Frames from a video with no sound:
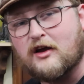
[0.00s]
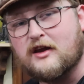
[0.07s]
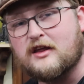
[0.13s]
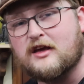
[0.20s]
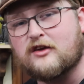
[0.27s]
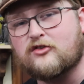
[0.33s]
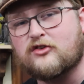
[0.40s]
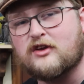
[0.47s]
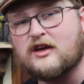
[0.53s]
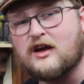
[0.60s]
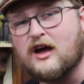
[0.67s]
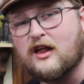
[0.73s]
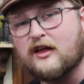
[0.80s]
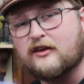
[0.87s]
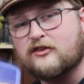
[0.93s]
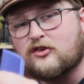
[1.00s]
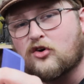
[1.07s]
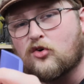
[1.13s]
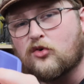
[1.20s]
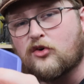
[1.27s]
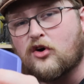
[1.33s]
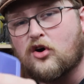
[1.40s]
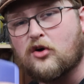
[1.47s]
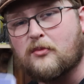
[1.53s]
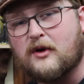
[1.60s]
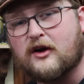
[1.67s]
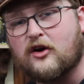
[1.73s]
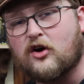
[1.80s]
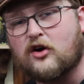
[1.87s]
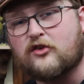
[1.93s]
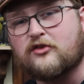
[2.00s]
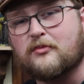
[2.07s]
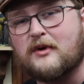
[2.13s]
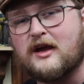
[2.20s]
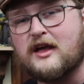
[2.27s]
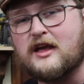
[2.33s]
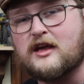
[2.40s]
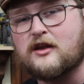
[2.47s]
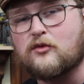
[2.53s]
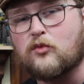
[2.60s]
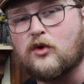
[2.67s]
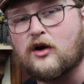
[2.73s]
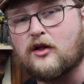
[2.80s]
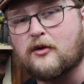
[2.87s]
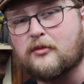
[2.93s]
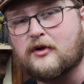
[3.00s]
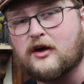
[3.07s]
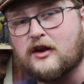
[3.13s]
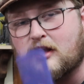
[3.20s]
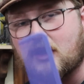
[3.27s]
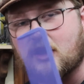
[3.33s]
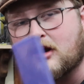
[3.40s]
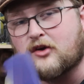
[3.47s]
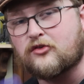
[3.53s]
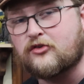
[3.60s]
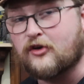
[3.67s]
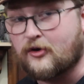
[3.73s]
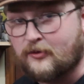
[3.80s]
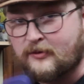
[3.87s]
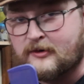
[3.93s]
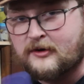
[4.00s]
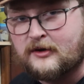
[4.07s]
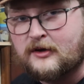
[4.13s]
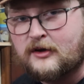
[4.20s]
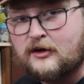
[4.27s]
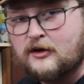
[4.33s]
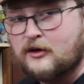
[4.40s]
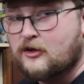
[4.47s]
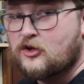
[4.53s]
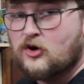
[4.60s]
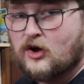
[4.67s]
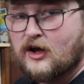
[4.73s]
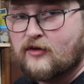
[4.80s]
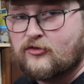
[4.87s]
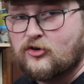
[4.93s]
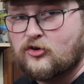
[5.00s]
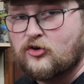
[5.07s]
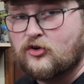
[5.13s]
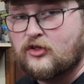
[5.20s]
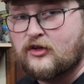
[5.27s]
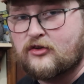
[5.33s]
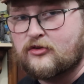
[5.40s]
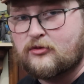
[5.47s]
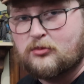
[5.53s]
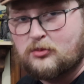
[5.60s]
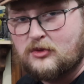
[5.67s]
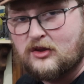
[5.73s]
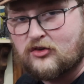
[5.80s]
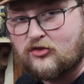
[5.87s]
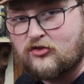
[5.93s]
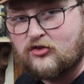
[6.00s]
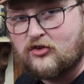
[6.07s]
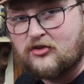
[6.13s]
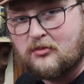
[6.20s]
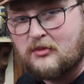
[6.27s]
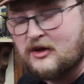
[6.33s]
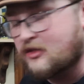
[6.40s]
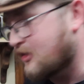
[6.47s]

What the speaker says: ADHD, I like to hold all my guards in my hand while I'm cutting hair. So you don't have to do this. This is just a me